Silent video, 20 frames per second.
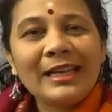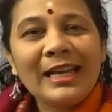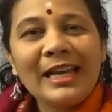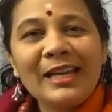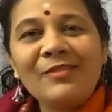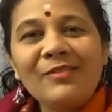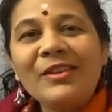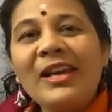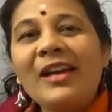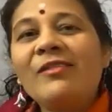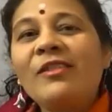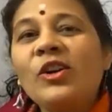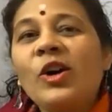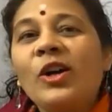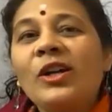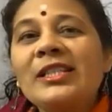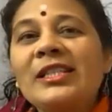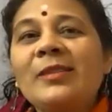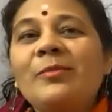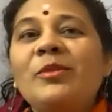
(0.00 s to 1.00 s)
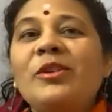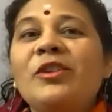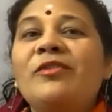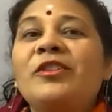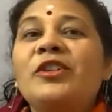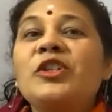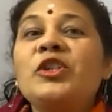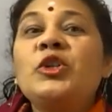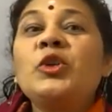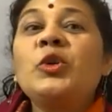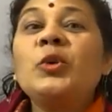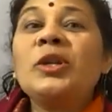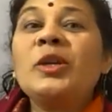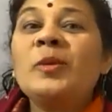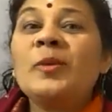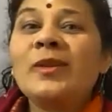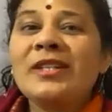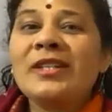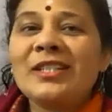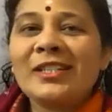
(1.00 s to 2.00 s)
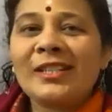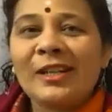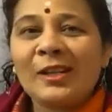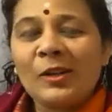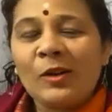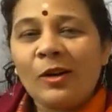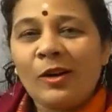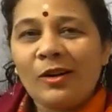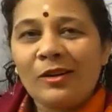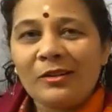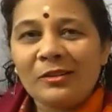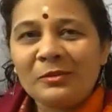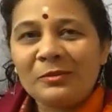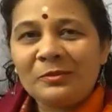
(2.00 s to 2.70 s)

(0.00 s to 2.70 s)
and we have a concept of a universal God.